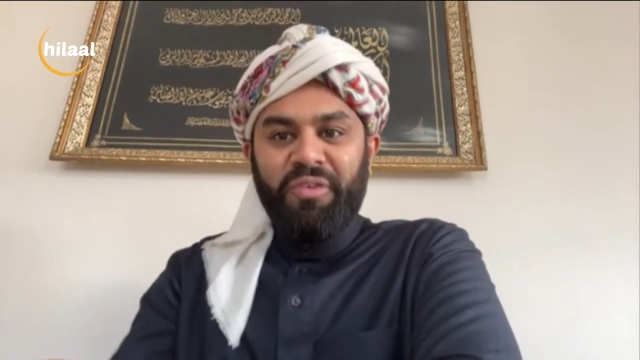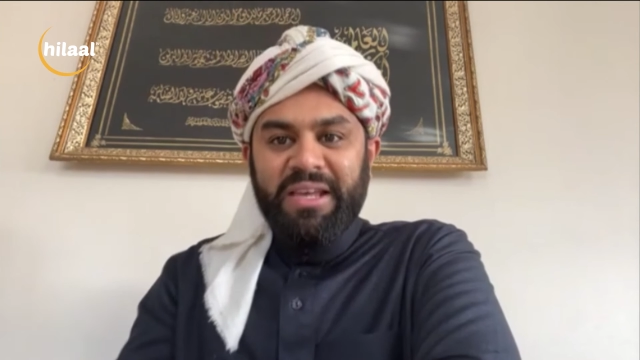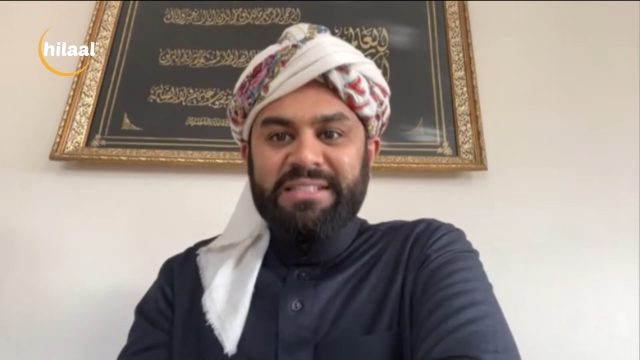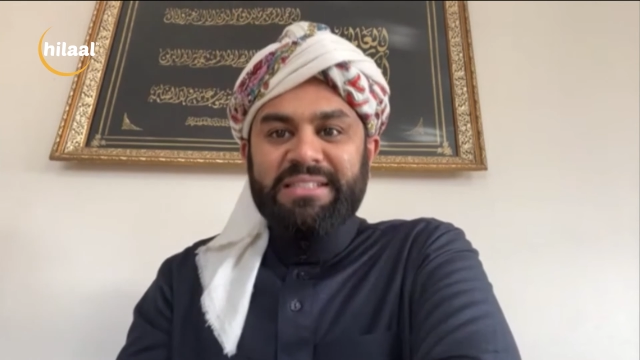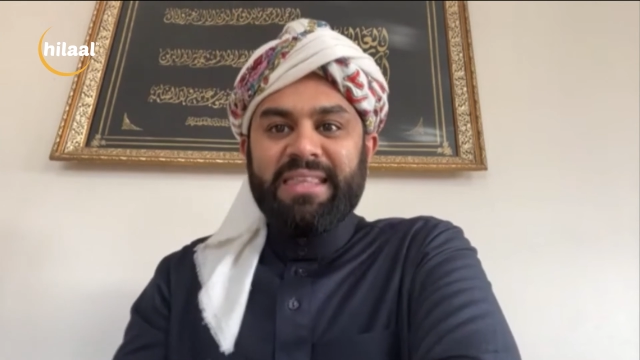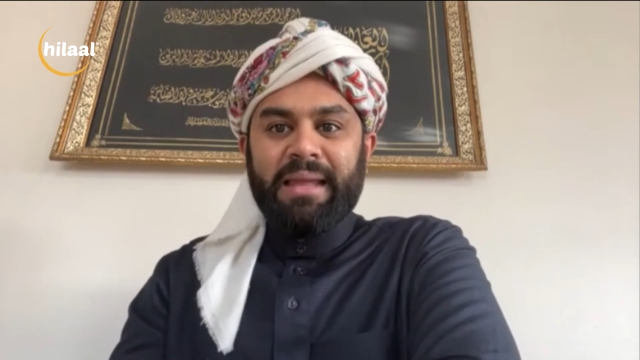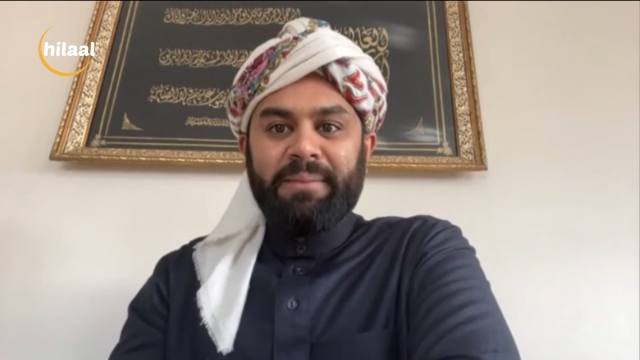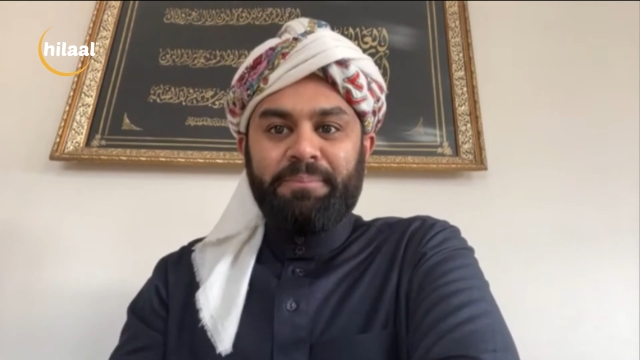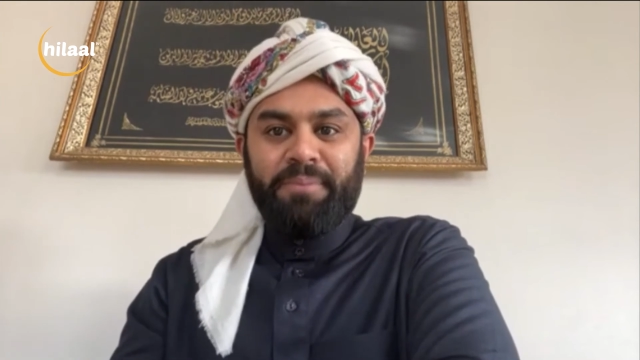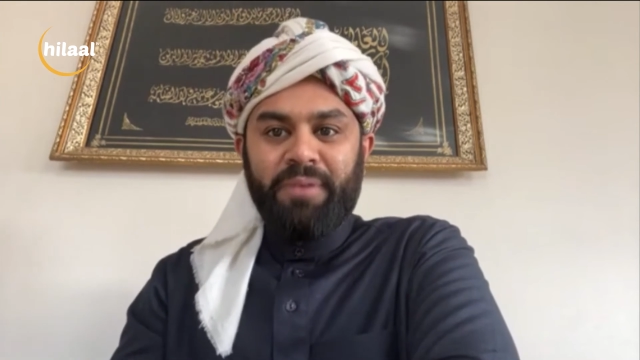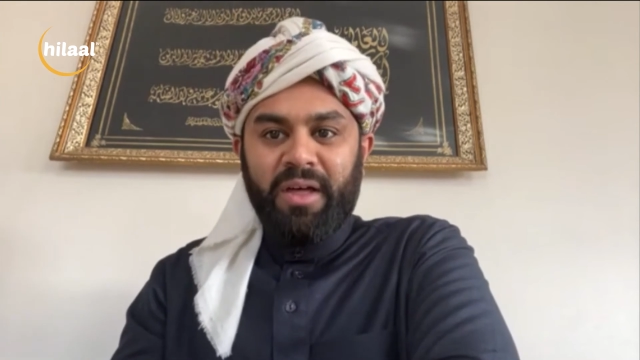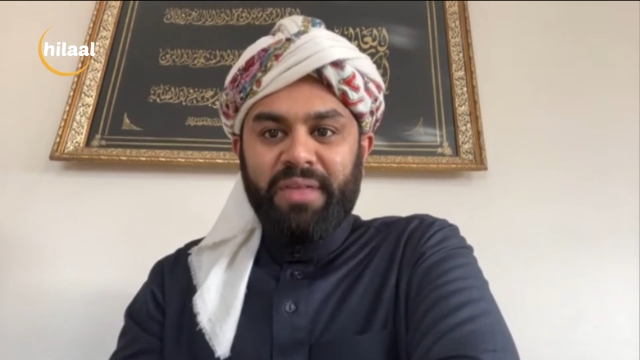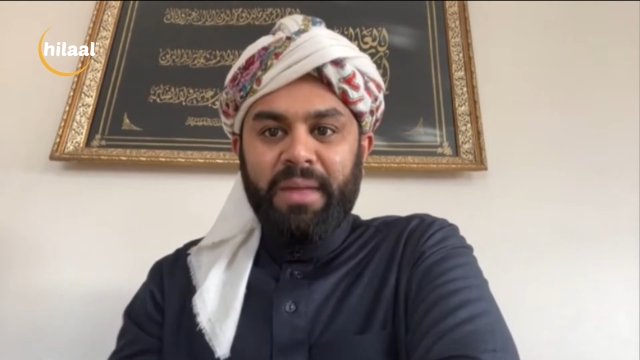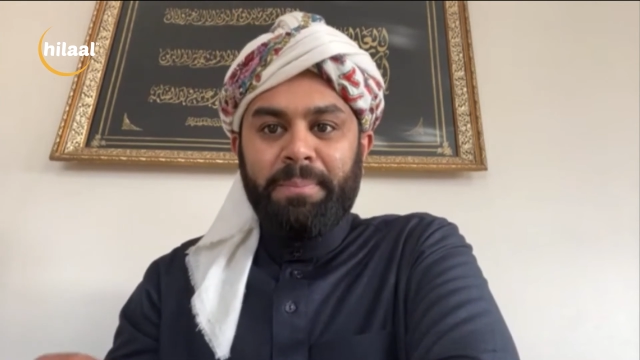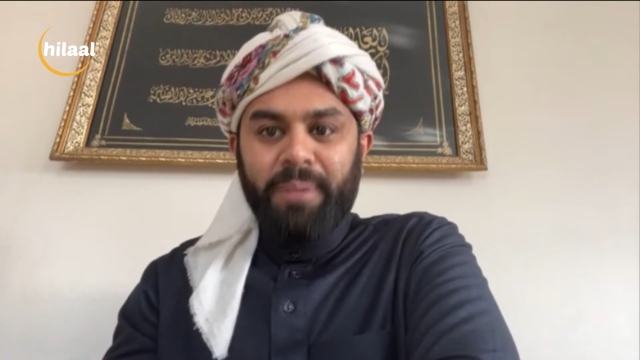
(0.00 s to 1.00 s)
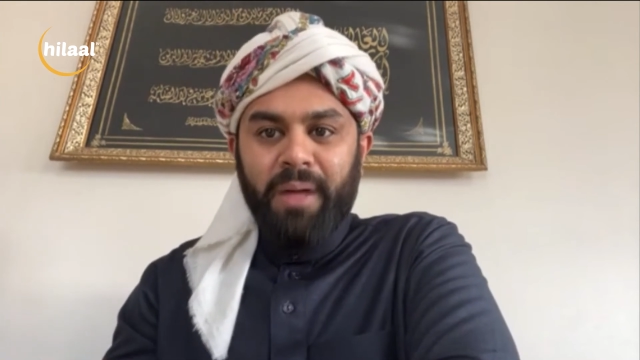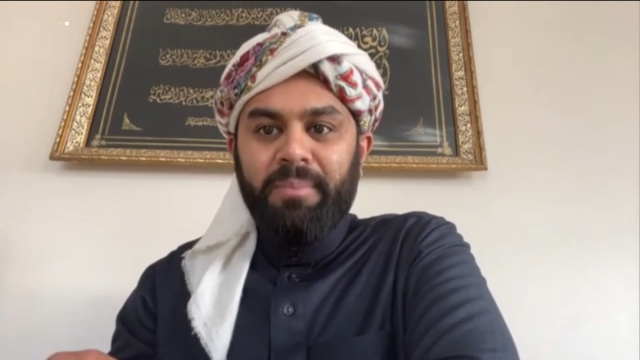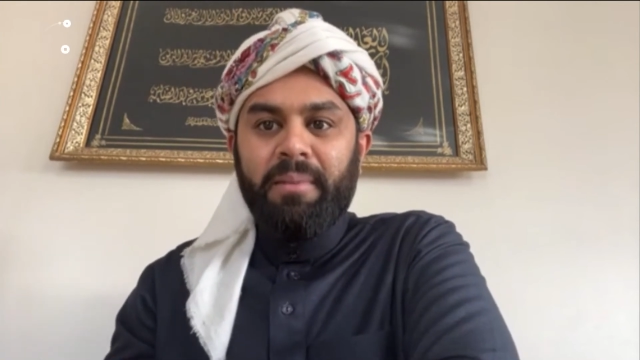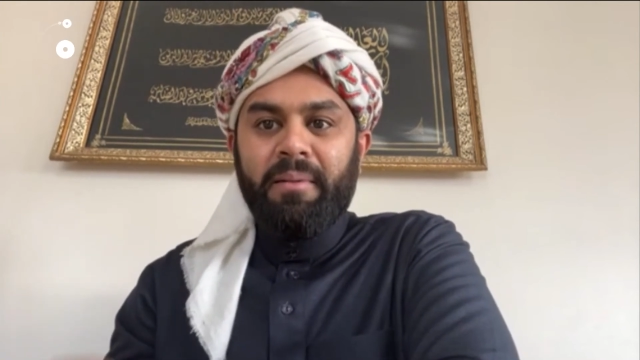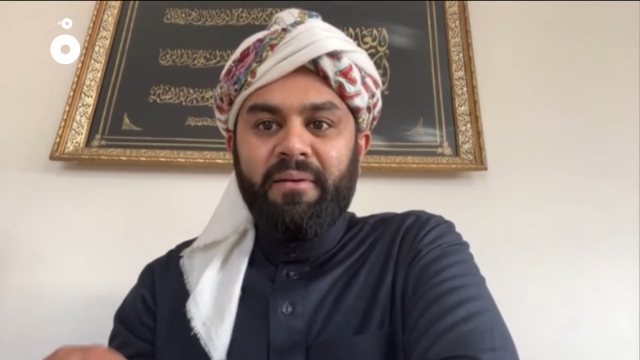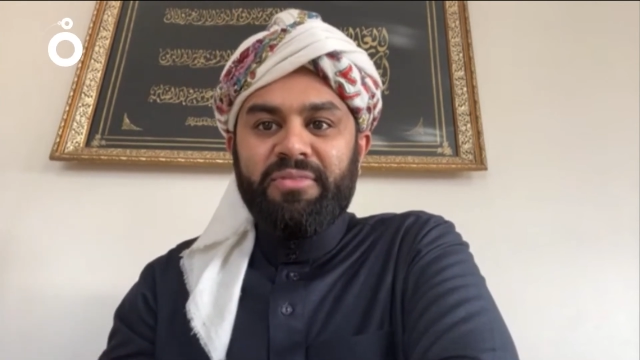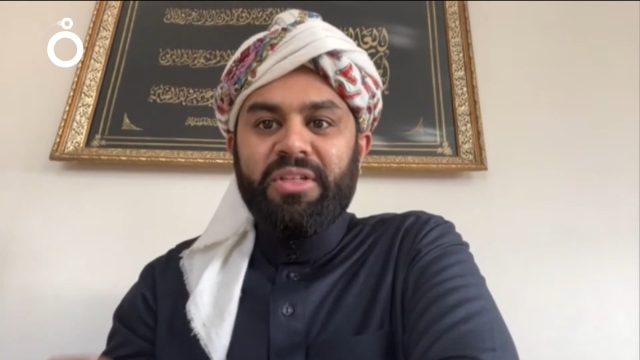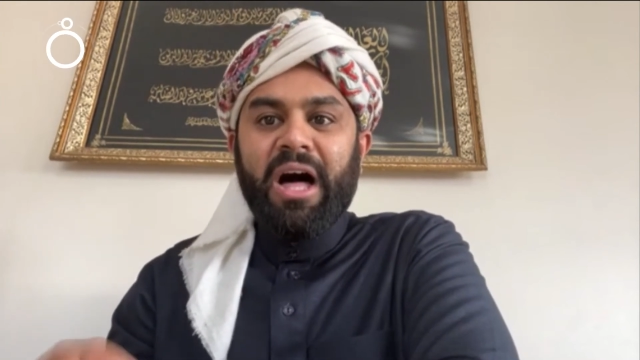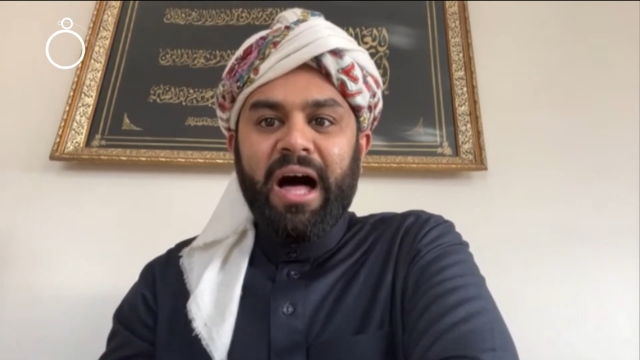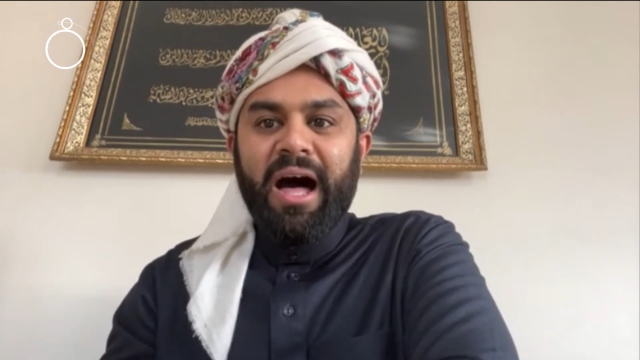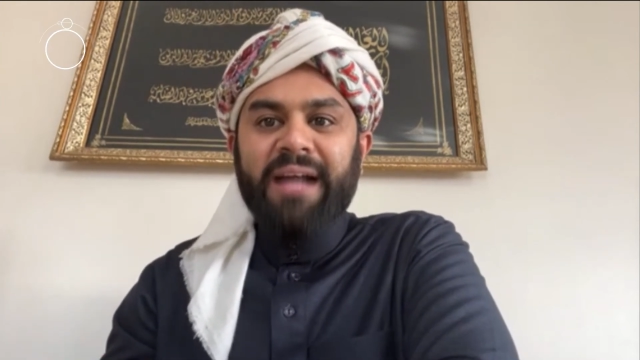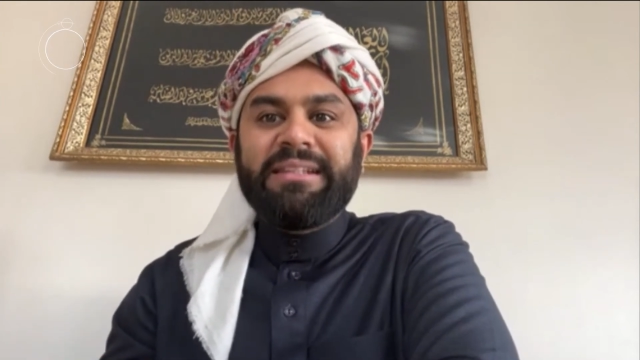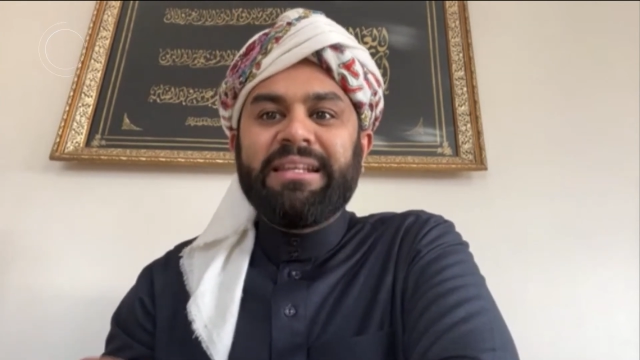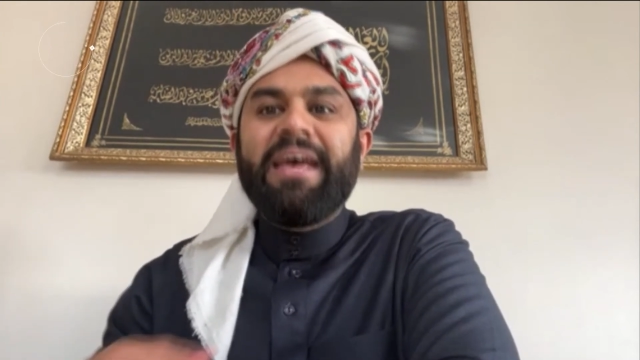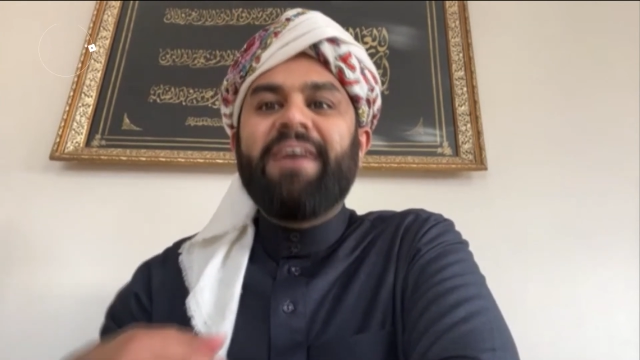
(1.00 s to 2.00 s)
fix that, that problem of the
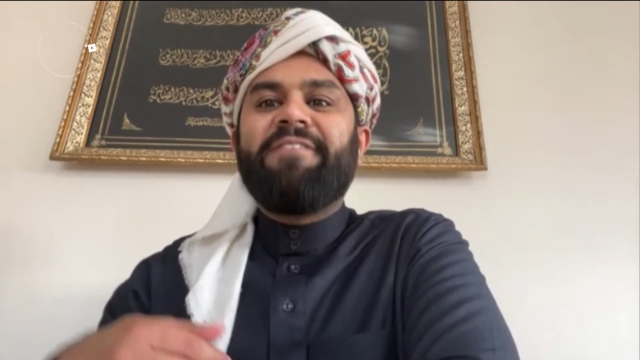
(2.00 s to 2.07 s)
heart,